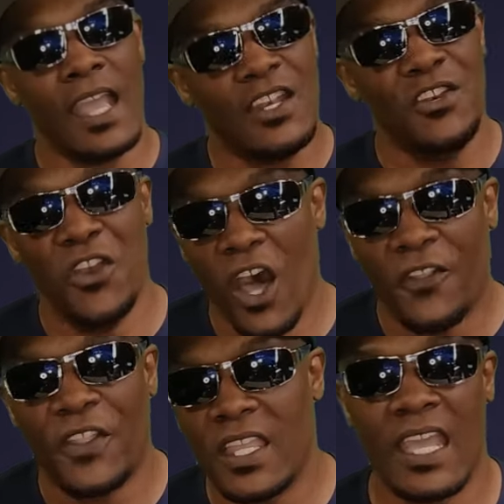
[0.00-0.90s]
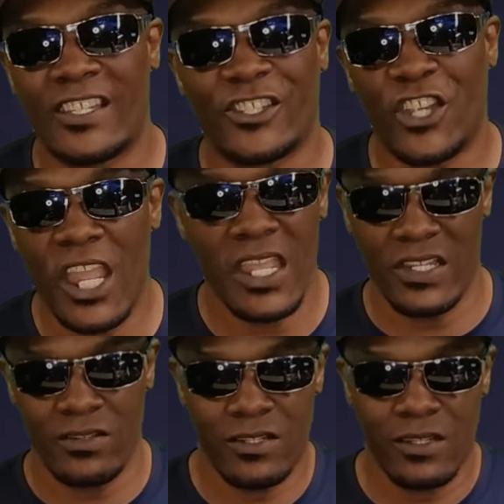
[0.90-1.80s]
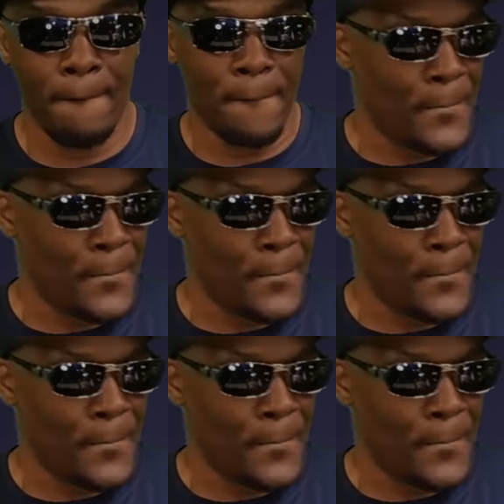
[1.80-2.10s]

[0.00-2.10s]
and nothing has changed.